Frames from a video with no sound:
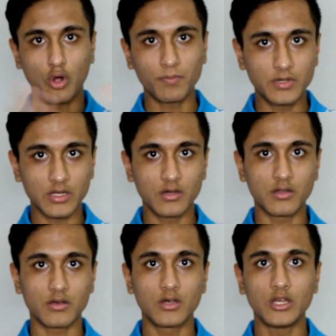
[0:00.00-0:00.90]
top
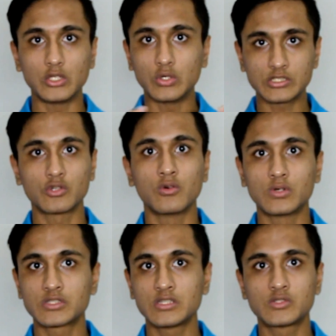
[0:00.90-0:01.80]
tier US
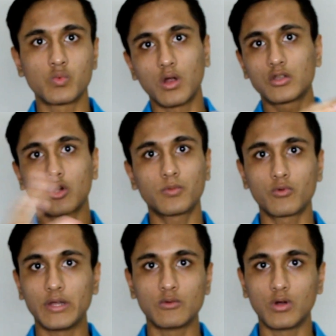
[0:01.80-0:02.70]
universities, World
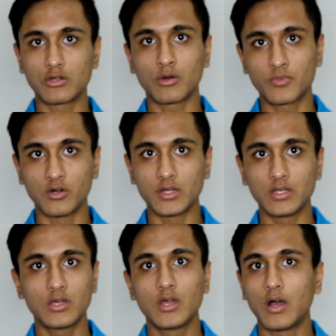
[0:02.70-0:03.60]
Top 20, World Top
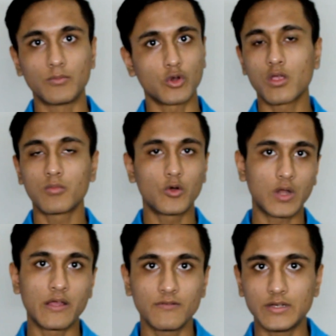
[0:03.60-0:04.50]
30, I'm talking
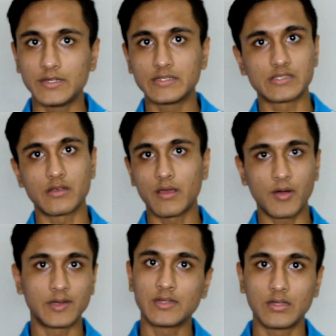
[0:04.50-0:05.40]
about Ivy Leagues and
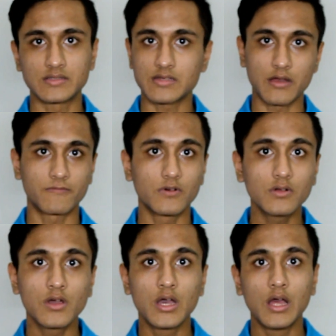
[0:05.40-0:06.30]
MIT and
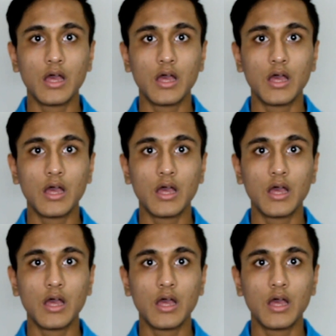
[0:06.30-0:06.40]
Stanford,